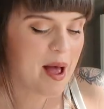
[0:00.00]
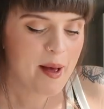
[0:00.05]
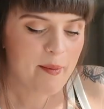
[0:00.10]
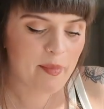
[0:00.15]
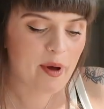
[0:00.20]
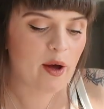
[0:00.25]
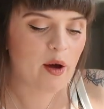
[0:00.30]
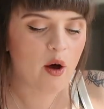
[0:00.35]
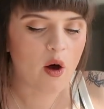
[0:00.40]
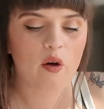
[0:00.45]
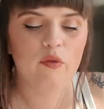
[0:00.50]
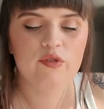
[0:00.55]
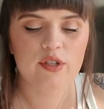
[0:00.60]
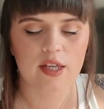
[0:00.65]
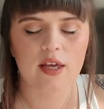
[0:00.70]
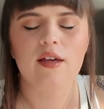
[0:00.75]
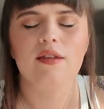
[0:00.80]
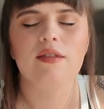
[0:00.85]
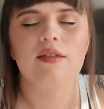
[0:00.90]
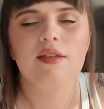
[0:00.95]
But
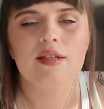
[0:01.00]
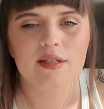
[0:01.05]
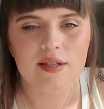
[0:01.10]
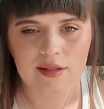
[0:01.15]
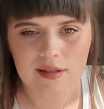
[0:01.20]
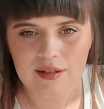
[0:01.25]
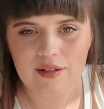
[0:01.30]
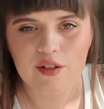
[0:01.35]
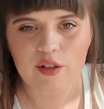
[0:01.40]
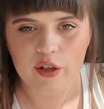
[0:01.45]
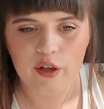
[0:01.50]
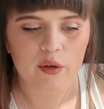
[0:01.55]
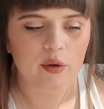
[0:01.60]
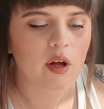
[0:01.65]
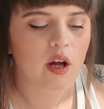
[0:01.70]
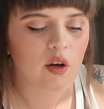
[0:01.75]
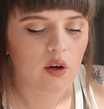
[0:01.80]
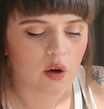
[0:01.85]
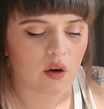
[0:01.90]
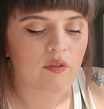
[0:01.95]
obviously this isn't new.
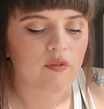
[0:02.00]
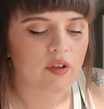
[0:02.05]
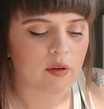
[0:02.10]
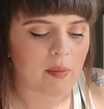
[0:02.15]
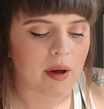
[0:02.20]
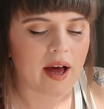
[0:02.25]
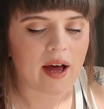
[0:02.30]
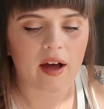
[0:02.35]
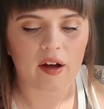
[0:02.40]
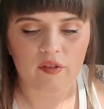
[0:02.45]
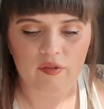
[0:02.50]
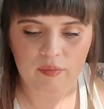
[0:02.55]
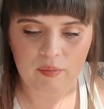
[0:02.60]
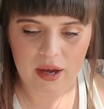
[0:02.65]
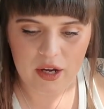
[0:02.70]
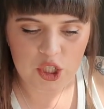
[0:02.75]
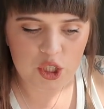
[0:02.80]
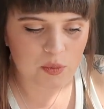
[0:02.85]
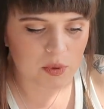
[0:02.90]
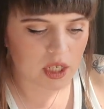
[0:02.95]
A lot of them have
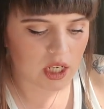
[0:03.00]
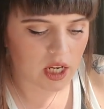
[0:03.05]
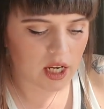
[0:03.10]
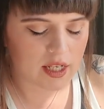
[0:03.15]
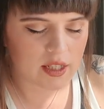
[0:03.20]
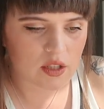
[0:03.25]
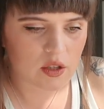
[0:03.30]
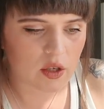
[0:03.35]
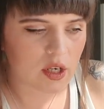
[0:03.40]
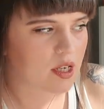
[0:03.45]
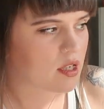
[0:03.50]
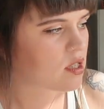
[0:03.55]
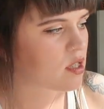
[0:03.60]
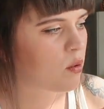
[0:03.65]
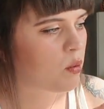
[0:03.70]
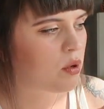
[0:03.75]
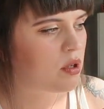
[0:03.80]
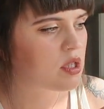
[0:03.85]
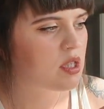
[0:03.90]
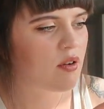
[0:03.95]
measurement lines on it, so
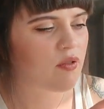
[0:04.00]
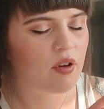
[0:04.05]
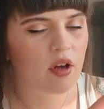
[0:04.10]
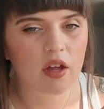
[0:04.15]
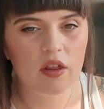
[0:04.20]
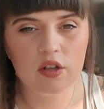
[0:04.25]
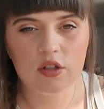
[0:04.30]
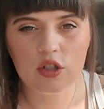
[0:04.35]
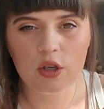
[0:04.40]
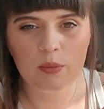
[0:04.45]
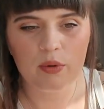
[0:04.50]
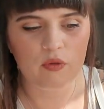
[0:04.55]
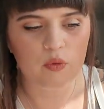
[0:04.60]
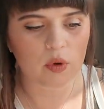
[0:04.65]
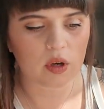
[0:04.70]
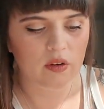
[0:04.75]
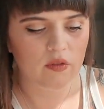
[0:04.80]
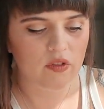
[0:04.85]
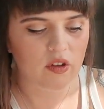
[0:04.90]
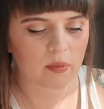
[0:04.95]
once I've cut the top of
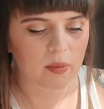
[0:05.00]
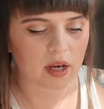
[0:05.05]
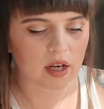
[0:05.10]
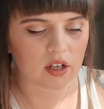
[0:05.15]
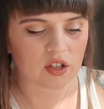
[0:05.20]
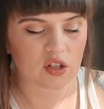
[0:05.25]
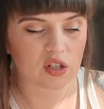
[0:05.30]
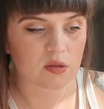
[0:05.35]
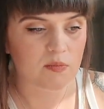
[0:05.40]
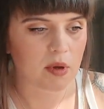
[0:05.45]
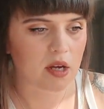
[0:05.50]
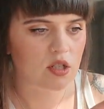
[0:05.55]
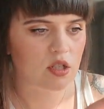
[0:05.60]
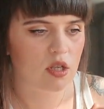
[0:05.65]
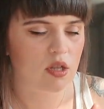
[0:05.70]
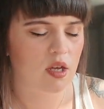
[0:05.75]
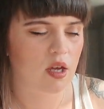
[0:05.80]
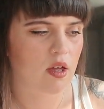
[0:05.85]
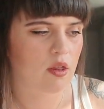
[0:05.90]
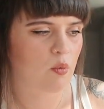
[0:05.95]
one of them, I can just measure
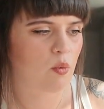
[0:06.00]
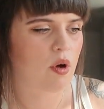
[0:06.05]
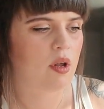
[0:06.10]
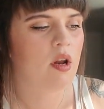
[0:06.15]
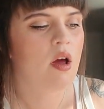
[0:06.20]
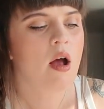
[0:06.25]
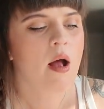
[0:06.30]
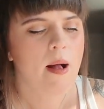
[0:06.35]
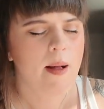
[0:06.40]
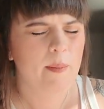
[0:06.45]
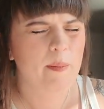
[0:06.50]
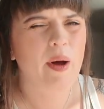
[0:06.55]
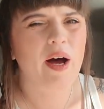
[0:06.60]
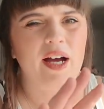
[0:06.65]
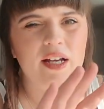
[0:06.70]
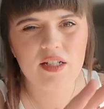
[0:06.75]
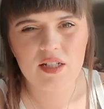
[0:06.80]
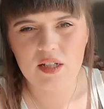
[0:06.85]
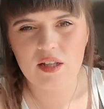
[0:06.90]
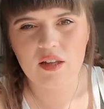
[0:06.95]
the other one. But I
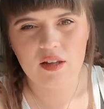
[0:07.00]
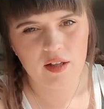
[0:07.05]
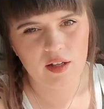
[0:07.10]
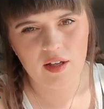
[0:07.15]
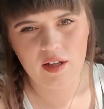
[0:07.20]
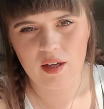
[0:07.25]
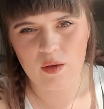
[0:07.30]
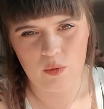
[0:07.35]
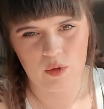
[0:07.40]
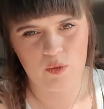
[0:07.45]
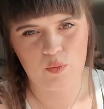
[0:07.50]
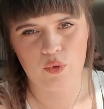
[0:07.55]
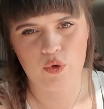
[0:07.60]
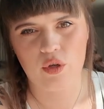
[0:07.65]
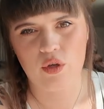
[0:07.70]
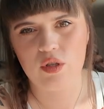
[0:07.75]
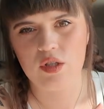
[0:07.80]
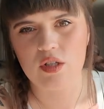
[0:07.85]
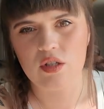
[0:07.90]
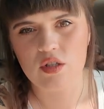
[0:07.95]
did think it was
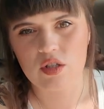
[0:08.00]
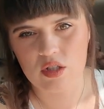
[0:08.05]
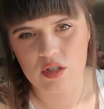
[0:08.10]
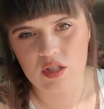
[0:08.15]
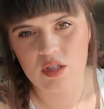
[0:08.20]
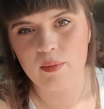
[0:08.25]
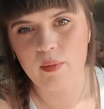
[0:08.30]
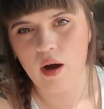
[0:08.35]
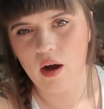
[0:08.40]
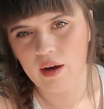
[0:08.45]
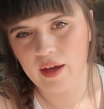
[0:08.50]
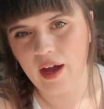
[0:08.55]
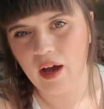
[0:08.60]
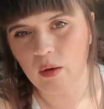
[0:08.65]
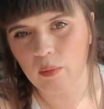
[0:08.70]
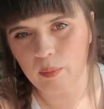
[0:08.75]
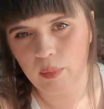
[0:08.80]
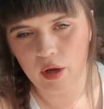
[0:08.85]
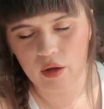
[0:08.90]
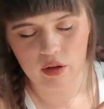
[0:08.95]
prudent just to mark
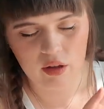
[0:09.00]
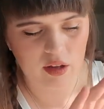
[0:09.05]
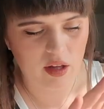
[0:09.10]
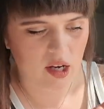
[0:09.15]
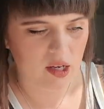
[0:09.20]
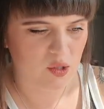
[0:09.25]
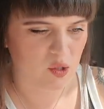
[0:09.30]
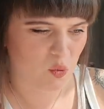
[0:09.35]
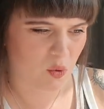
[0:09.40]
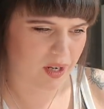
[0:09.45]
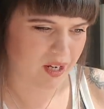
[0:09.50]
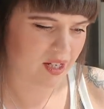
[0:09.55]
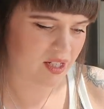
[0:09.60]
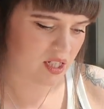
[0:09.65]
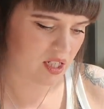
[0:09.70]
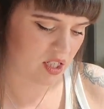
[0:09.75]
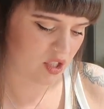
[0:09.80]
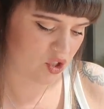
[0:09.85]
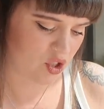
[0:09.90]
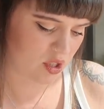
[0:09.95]
out both lines when I
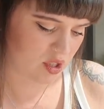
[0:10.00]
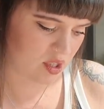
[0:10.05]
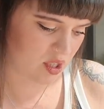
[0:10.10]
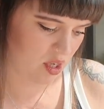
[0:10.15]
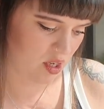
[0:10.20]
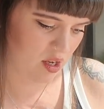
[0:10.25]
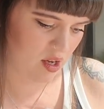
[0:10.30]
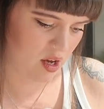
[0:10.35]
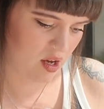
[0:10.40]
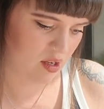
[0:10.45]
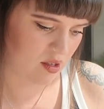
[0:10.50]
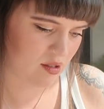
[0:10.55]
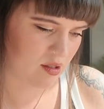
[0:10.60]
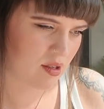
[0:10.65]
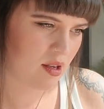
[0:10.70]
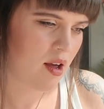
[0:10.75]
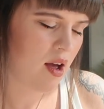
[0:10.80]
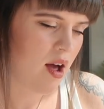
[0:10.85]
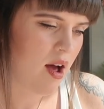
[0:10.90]
did it, just in case.